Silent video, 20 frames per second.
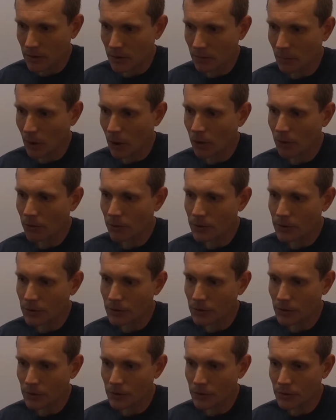Tomorrow
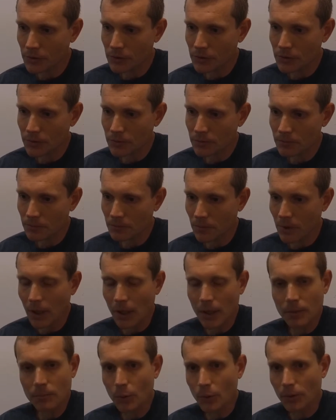is
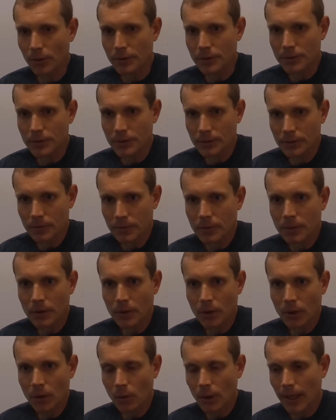not important.
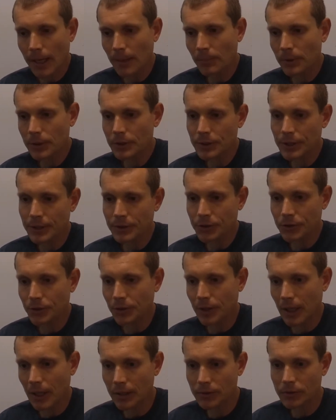What happened
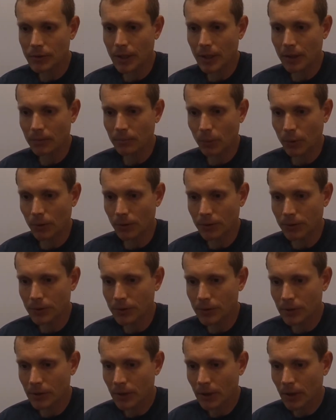yesterday is not
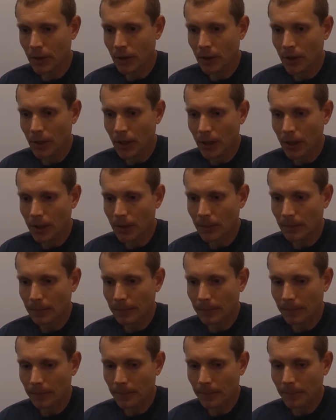important.
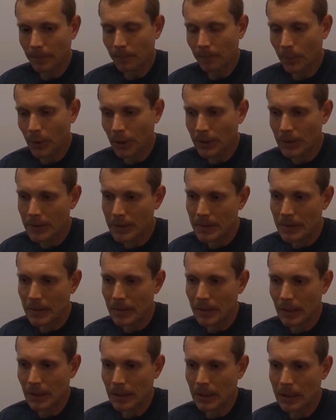But
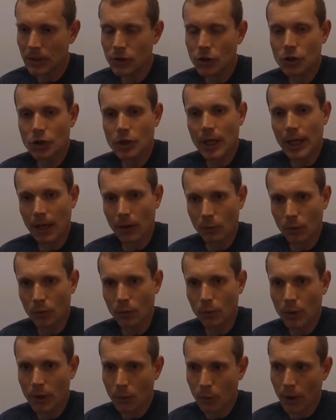each day
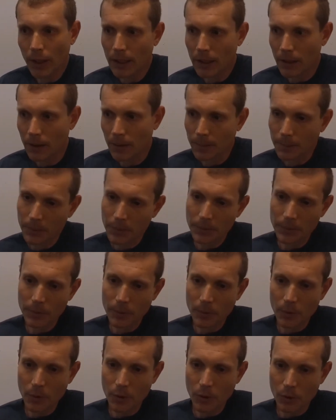when we wake up,
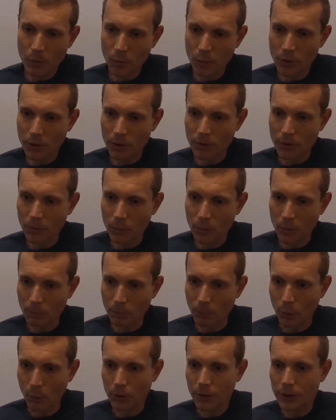we're
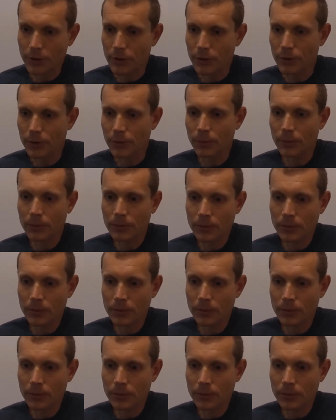born anew.